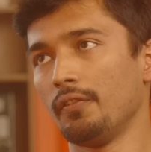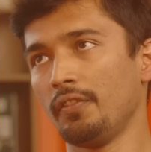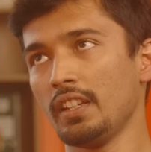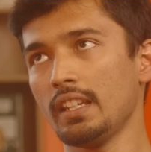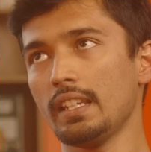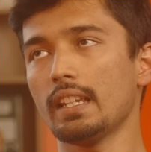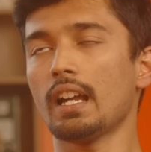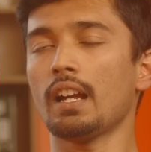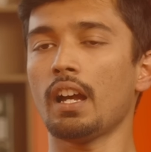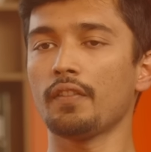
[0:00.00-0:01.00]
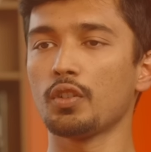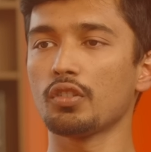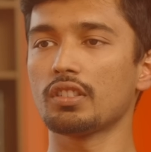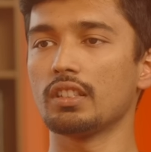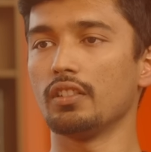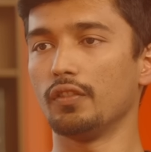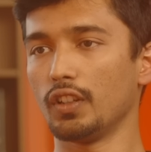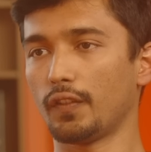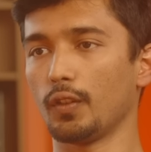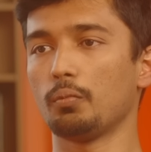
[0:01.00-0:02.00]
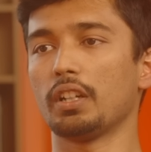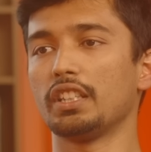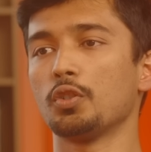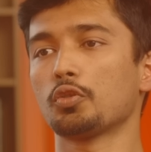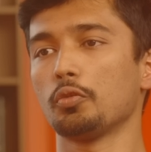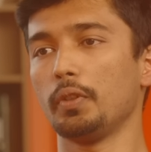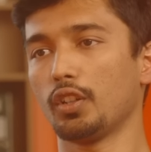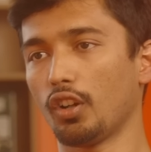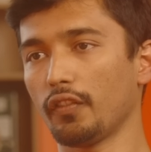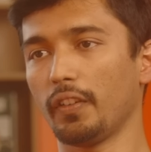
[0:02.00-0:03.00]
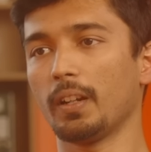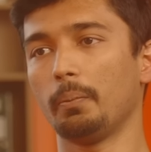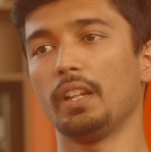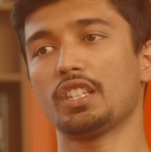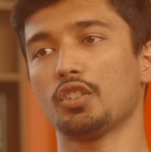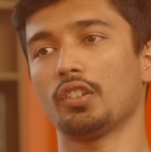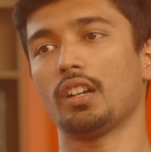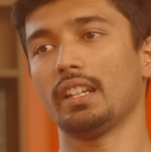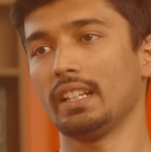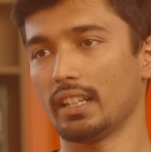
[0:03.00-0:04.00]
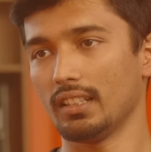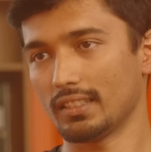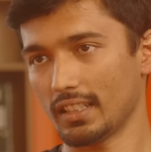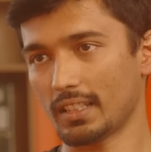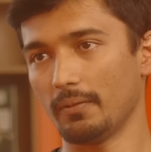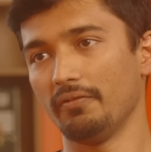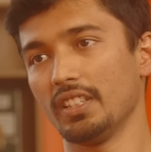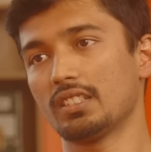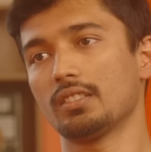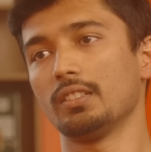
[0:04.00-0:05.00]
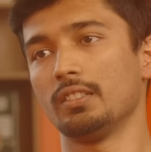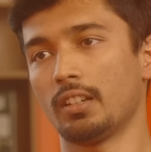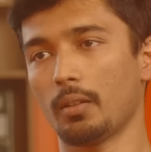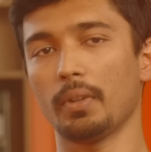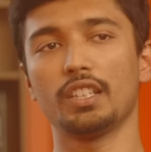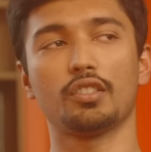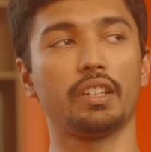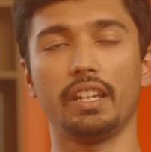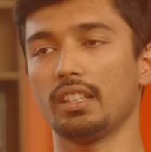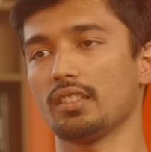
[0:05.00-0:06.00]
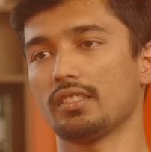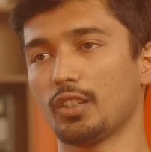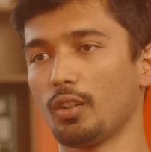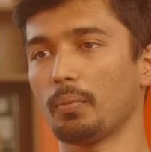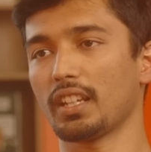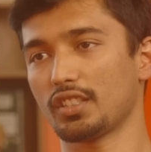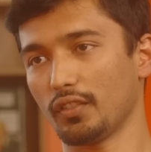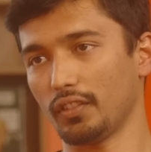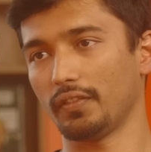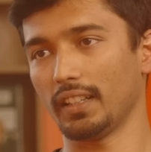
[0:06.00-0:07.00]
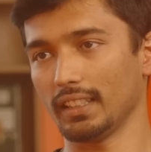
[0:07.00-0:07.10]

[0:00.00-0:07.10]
We have those in the workflow, but those would be configured based on our internal system, which determines or gauges the complexity of a file.